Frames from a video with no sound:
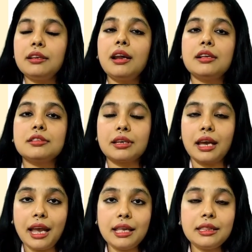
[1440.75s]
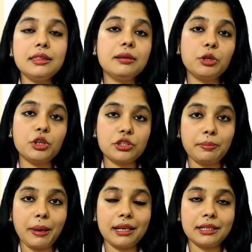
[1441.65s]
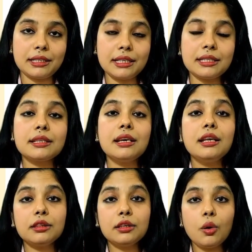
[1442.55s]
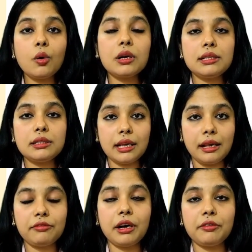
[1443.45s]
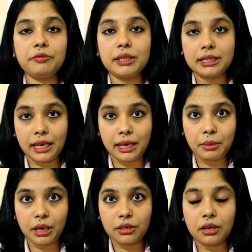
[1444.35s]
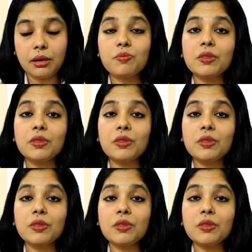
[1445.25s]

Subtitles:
Raj and the municipalities, the local government came under,